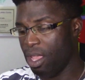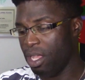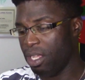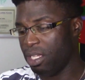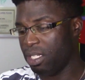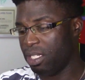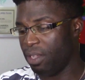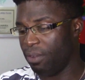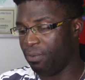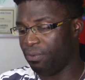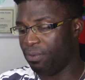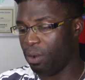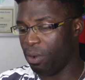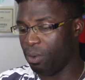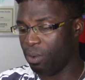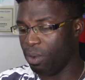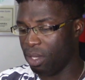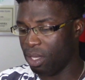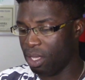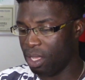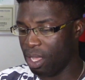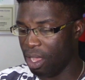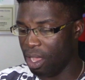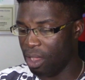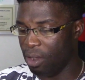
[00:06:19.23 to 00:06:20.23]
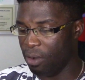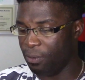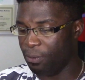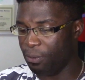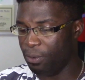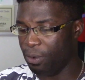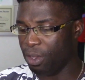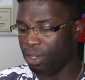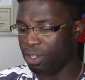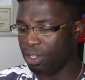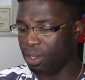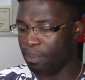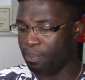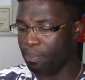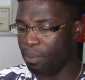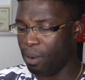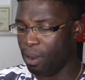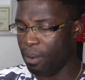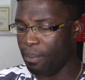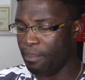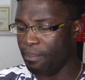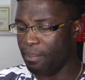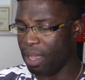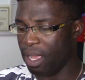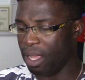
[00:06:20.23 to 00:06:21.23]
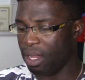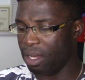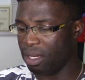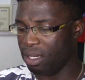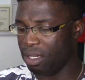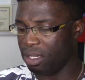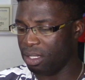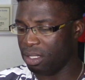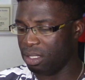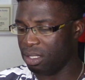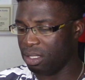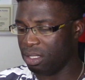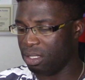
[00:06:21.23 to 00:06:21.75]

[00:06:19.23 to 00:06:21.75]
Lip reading: Safe for work. A 300-pound man.